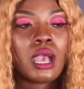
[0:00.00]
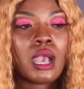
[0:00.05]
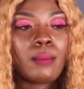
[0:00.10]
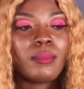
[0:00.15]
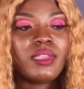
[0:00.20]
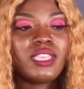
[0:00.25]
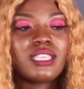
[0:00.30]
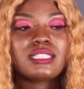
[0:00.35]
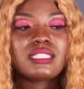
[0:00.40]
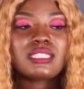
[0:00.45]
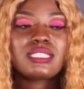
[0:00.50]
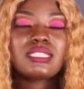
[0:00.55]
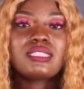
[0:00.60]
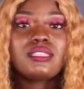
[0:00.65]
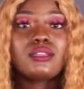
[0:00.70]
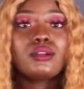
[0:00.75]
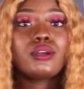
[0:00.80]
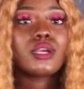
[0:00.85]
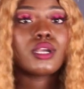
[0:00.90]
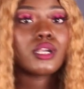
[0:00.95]
because it's
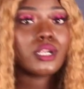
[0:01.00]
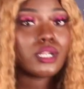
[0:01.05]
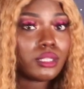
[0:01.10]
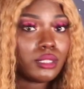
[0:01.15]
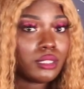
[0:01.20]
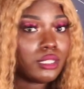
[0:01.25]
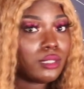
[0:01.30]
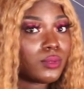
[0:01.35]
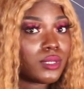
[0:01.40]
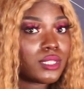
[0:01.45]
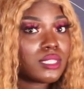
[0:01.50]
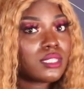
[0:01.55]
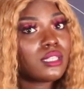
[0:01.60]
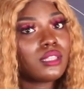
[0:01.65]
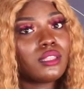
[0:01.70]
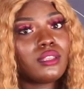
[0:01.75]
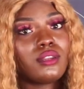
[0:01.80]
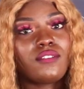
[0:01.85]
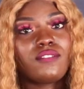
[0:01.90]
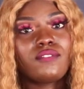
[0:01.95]
still early. We're
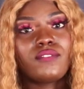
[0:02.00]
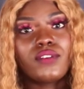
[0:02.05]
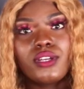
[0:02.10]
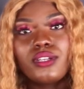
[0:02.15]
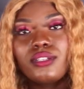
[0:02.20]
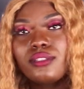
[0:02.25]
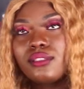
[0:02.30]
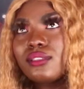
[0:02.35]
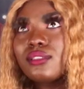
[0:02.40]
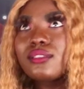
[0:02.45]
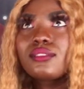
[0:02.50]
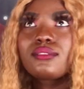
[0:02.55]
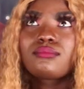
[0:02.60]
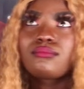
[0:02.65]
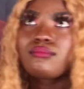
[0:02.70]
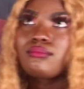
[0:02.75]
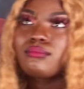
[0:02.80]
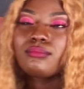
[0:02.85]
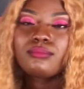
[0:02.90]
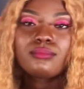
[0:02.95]
still in the first
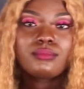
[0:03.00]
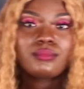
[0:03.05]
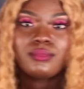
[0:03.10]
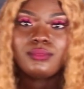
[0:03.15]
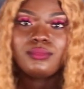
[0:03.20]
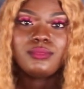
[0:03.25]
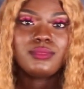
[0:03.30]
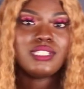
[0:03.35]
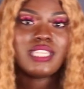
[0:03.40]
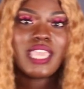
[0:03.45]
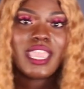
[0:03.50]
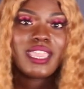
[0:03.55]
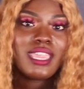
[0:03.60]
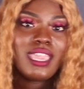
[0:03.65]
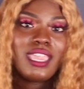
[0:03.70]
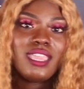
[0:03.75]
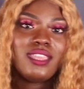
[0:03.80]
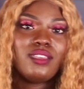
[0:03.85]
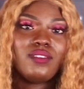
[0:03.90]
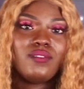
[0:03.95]

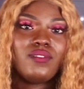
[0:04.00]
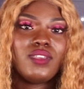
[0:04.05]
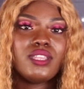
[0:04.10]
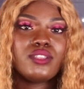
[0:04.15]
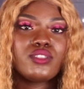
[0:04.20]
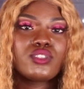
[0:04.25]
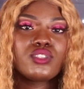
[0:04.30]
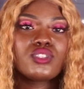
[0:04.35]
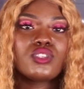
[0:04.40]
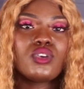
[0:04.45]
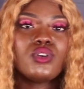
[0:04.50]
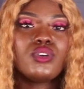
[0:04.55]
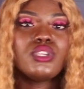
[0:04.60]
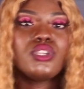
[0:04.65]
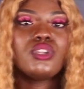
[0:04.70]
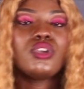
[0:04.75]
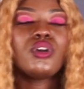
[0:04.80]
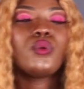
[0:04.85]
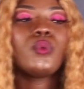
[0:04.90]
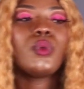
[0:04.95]
decade of it. So,
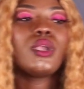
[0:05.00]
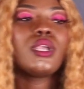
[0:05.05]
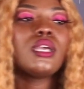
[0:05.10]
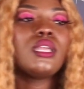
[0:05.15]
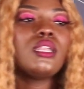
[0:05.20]
you know,